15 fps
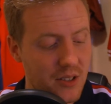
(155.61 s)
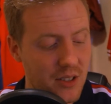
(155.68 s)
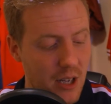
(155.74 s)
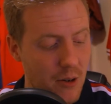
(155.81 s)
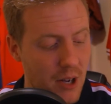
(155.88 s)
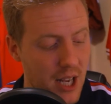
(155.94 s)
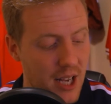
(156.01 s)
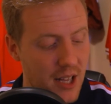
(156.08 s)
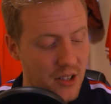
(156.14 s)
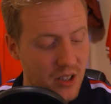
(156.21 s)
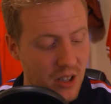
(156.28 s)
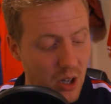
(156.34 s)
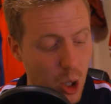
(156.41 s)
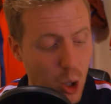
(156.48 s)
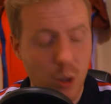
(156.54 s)
So there's a
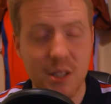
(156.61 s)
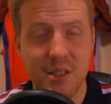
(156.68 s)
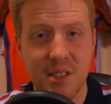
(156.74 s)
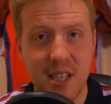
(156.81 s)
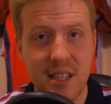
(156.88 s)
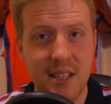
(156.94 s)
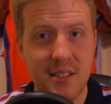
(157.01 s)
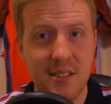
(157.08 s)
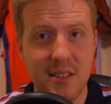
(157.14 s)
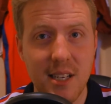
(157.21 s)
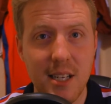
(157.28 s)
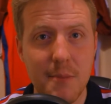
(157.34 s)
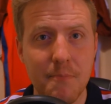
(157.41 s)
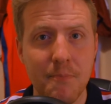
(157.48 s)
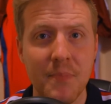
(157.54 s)
lot of quality in this
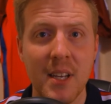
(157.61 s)
team.